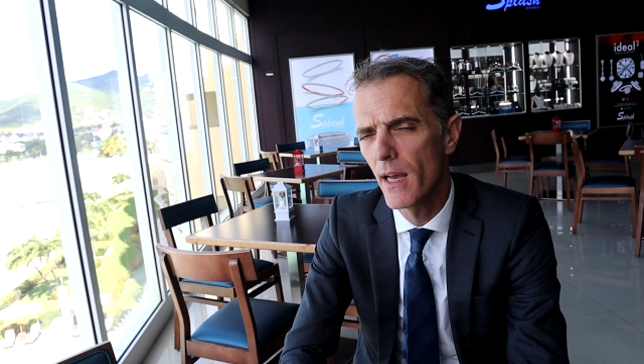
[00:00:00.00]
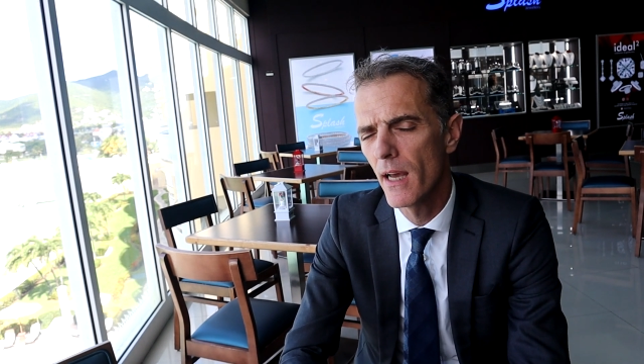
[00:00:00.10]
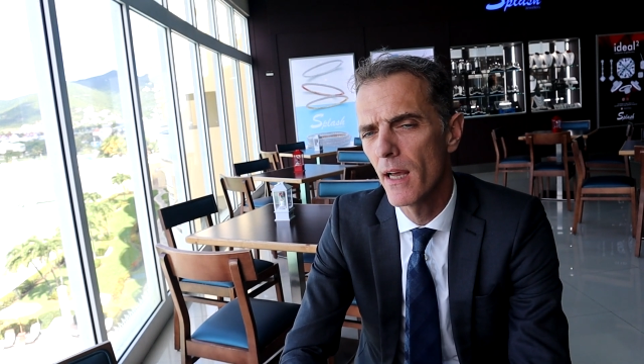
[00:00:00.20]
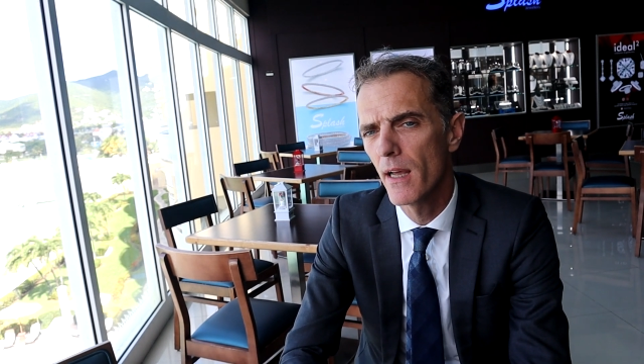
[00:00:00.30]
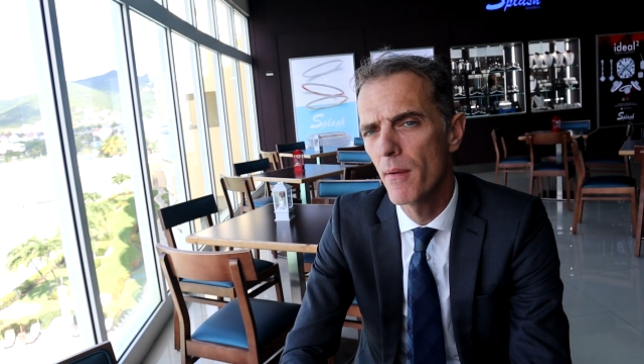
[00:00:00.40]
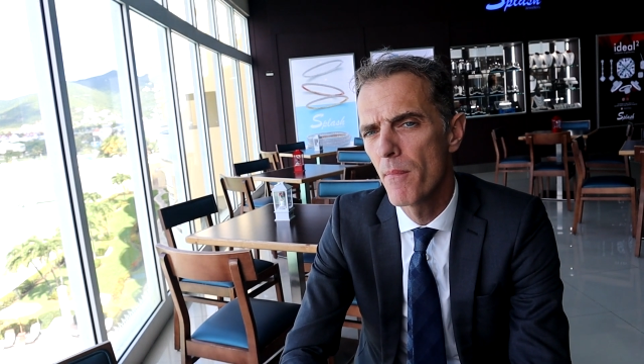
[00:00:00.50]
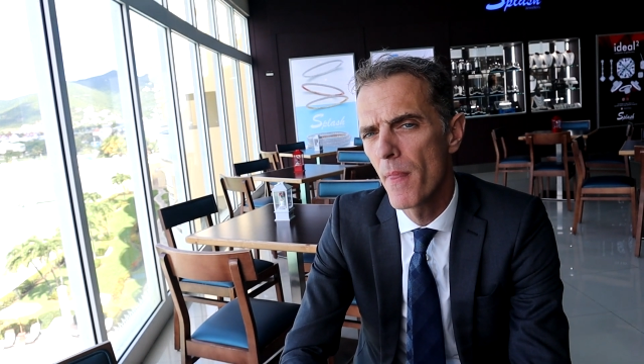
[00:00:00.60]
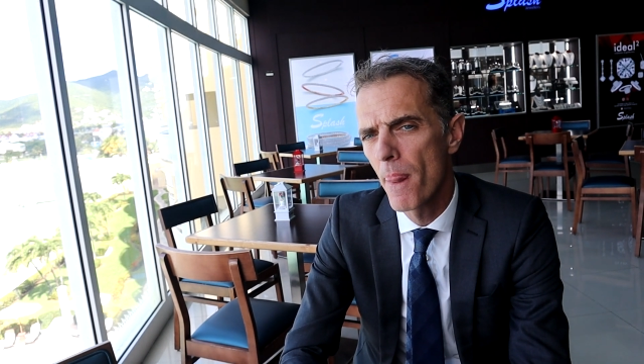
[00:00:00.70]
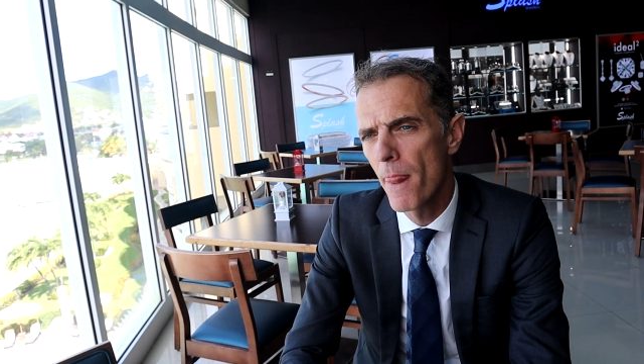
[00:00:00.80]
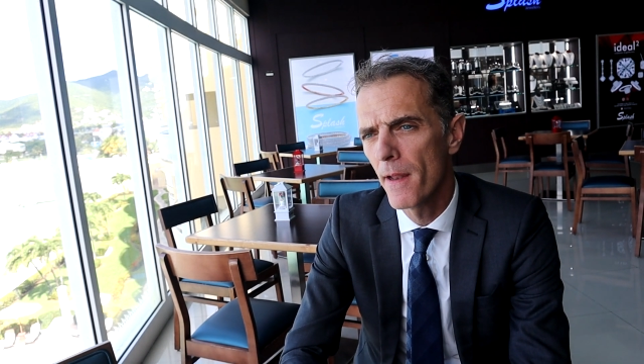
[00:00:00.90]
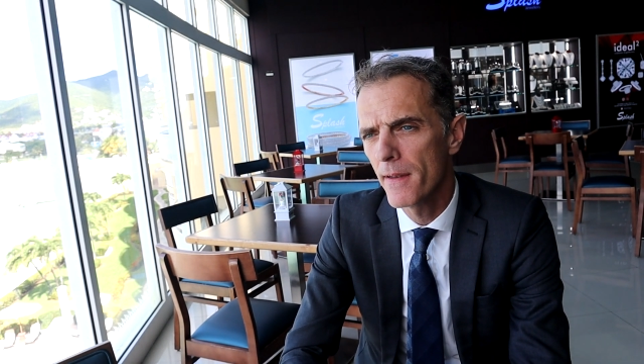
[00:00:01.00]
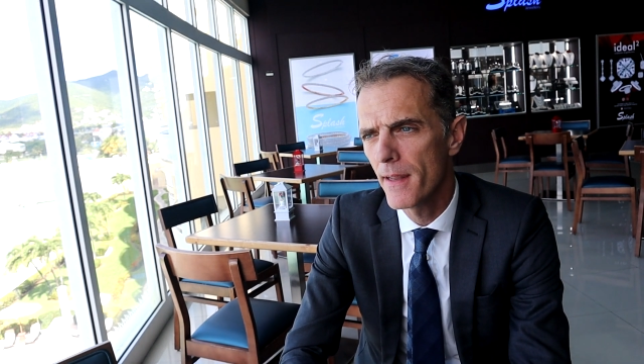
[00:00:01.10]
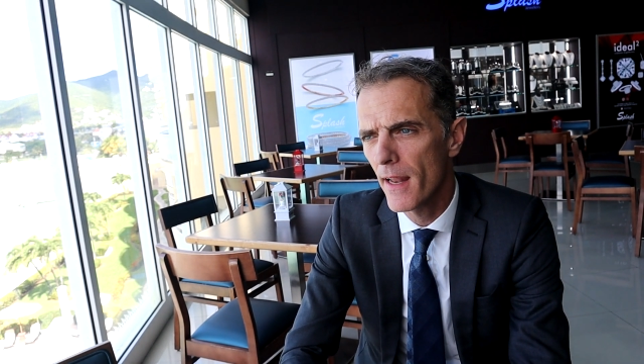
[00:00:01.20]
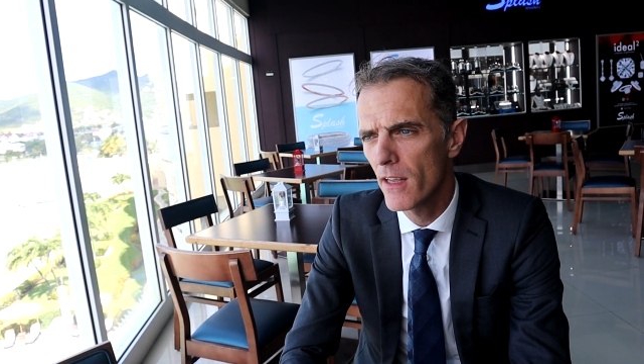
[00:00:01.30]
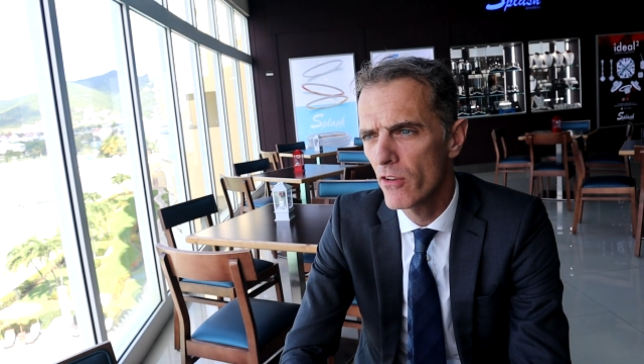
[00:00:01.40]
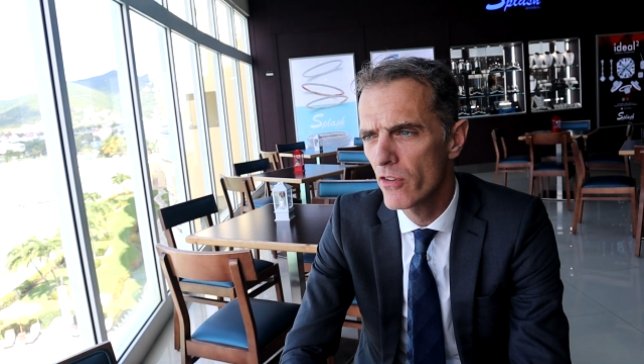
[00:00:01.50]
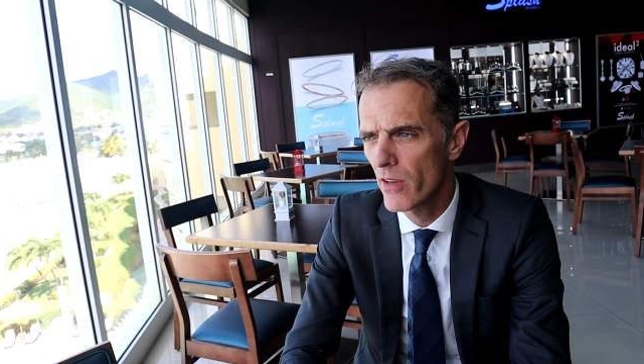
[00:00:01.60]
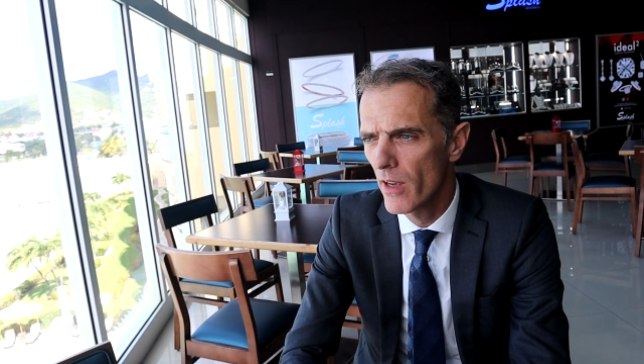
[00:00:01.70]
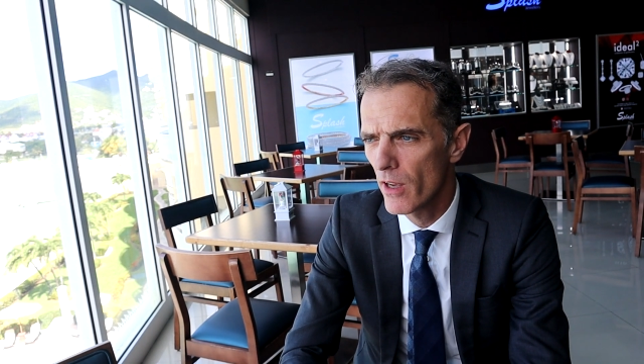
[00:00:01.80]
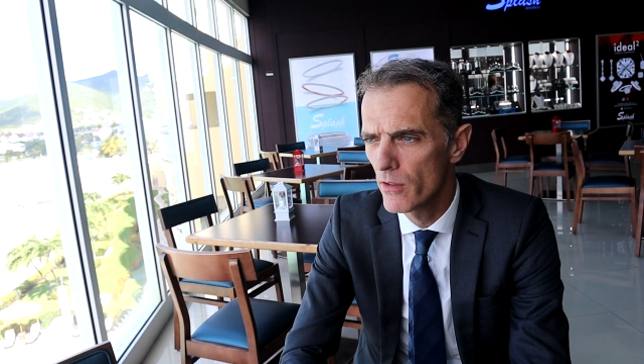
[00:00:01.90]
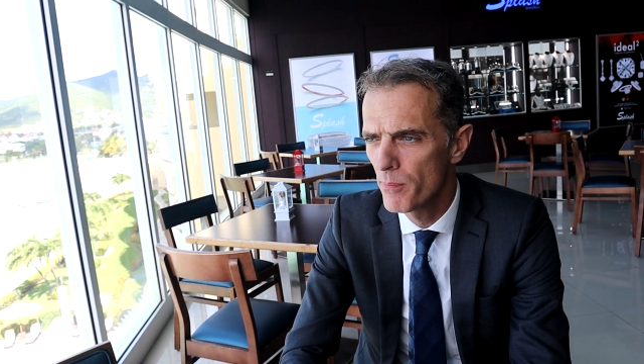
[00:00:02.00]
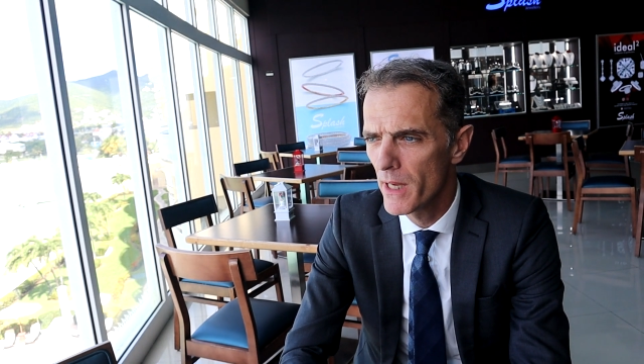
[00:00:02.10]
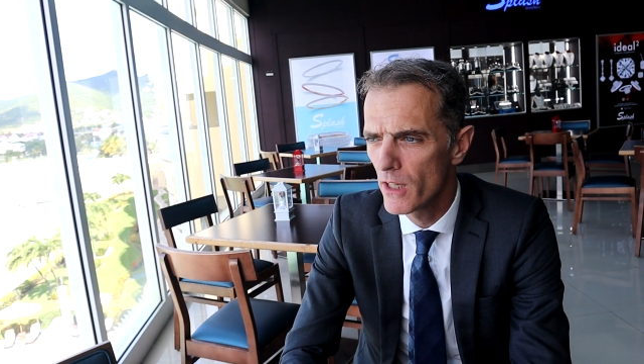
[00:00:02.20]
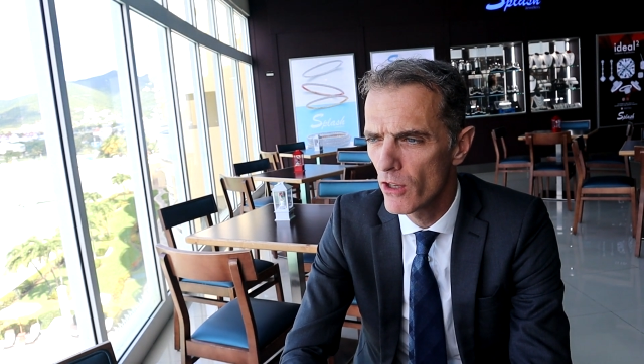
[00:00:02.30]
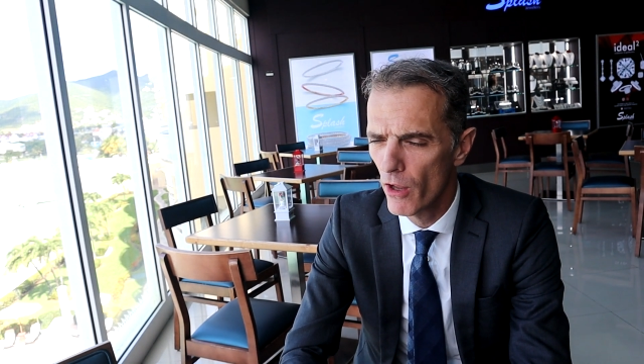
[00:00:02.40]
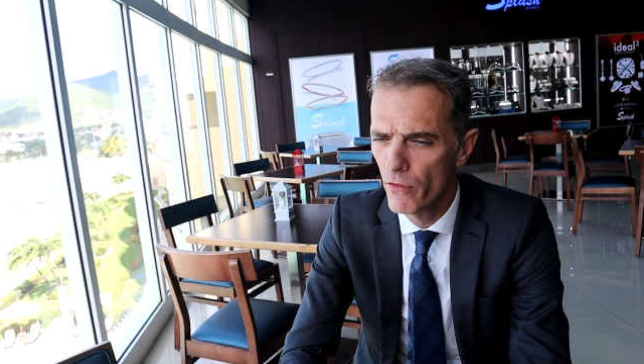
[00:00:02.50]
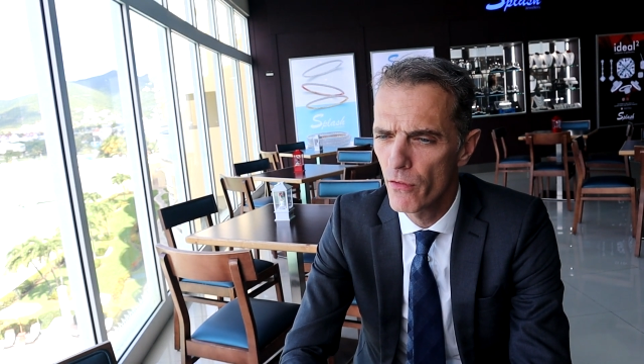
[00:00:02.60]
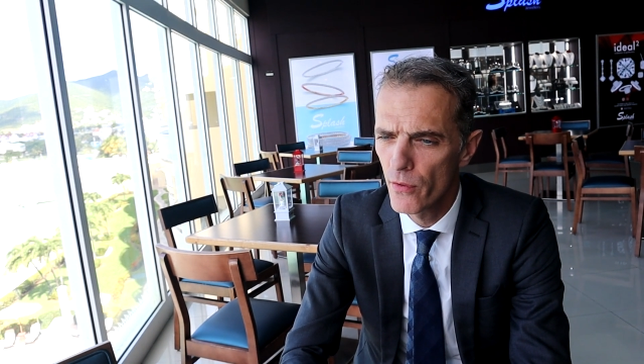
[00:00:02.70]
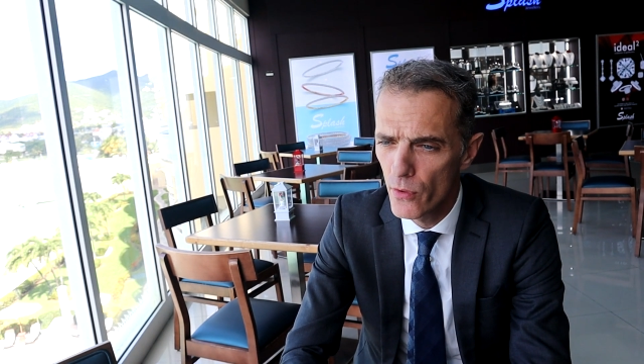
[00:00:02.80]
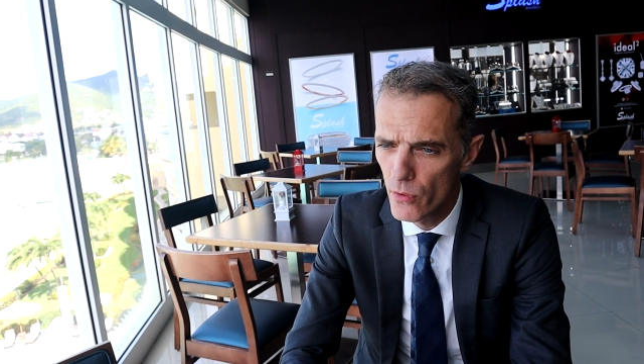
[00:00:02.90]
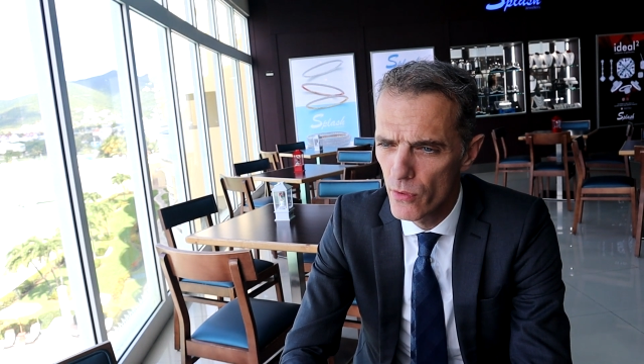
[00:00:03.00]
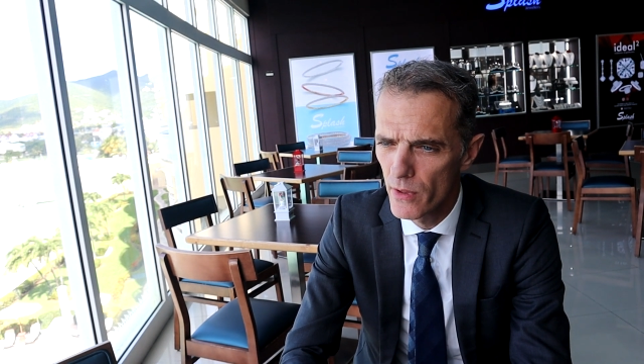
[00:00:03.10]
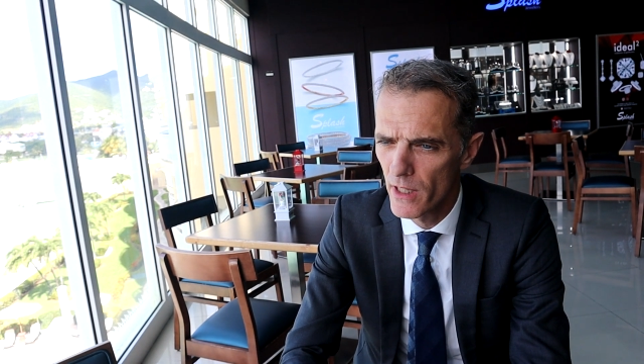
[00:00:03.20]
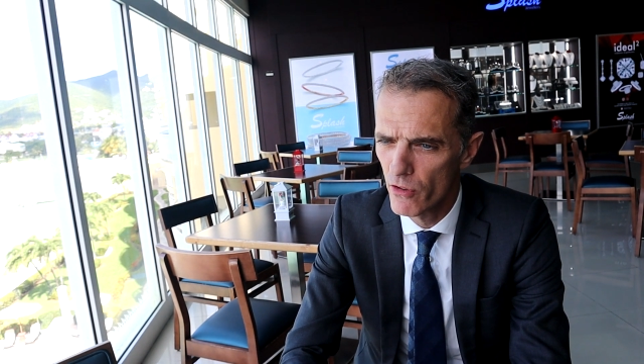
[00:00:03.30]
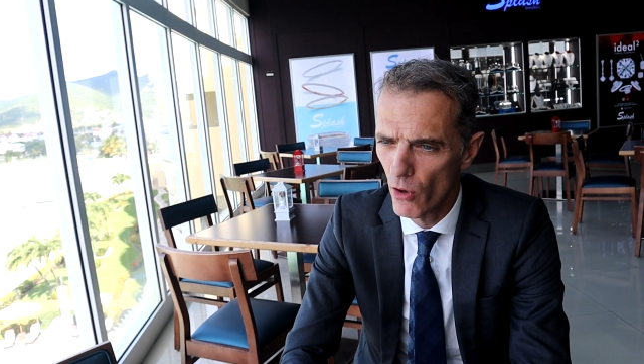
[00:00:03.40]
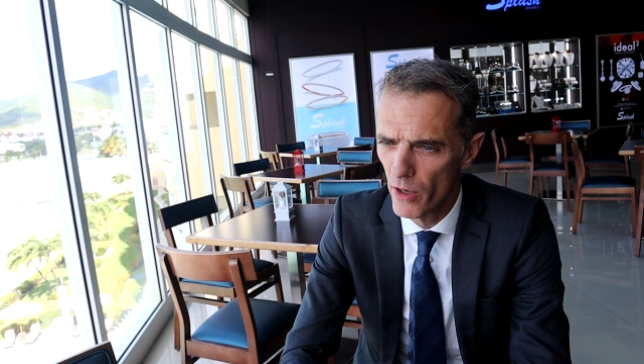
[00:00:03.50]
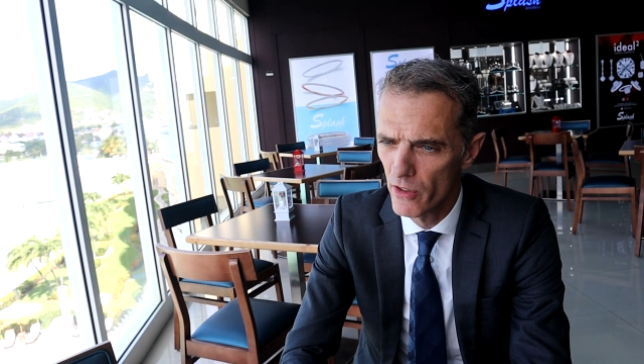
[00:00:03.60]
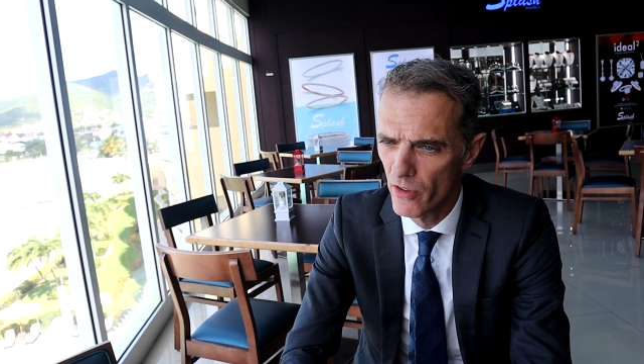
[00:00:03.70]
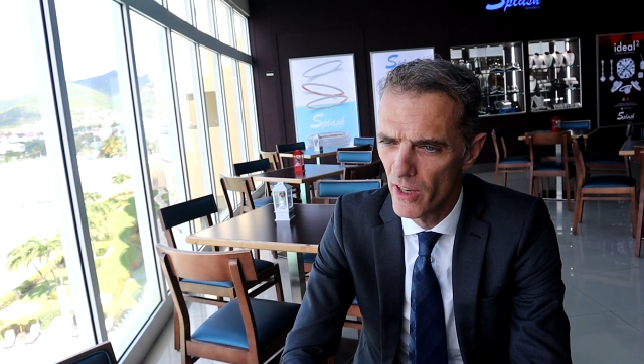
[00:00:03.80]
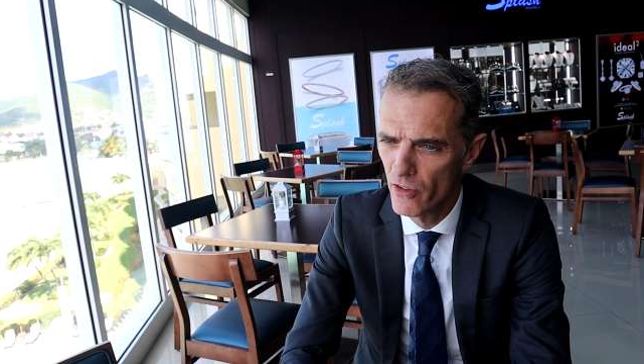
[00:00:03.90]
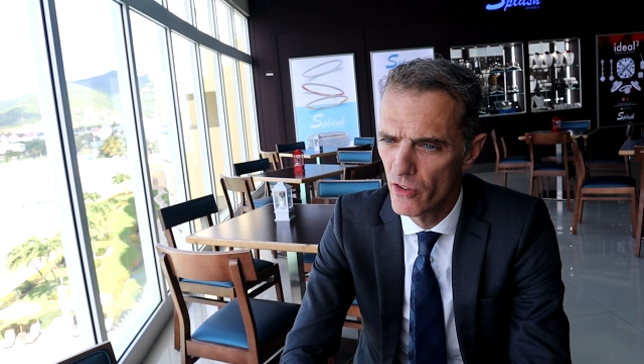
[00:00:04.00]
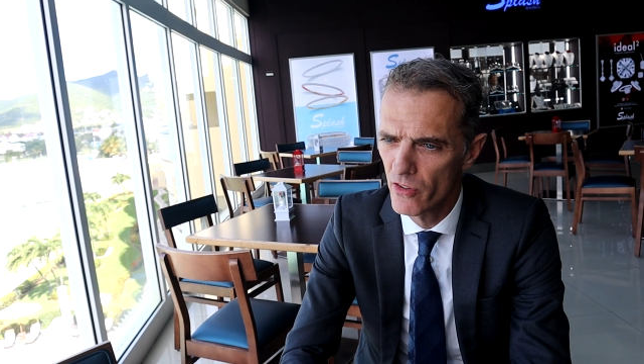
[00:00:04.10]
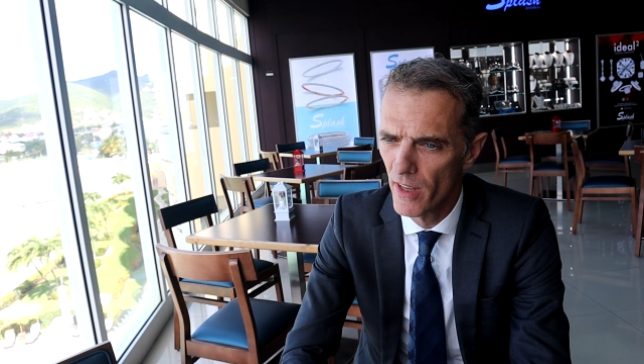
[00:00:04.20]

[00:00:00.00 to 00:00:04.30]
that is being done through these organizations.